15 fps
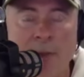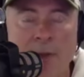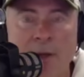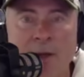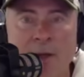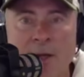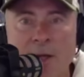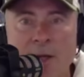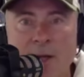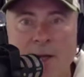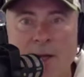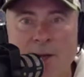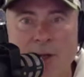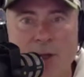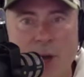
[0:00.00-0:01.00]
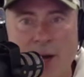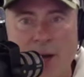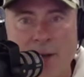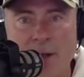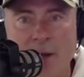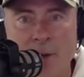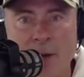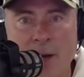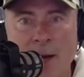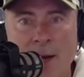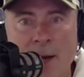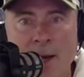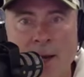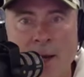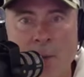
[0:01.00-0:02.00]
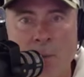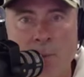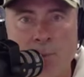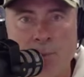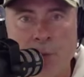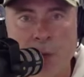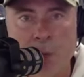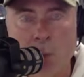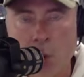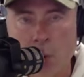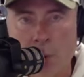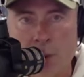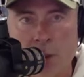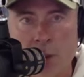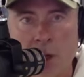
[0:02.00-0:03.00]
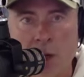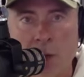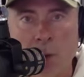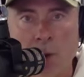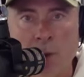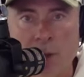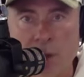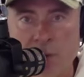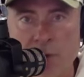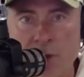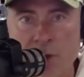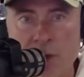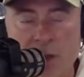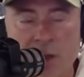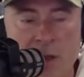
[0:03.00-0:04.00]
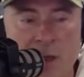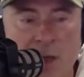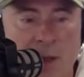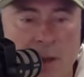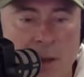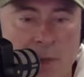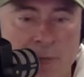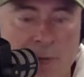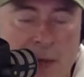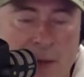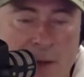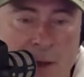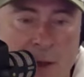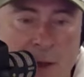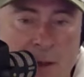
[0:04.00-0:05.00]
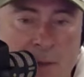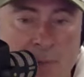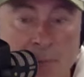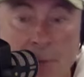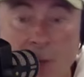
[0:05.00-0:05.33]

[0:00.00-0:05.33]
around the track there in Adelaide, and what it was like, what it did for the city, and the fact that it,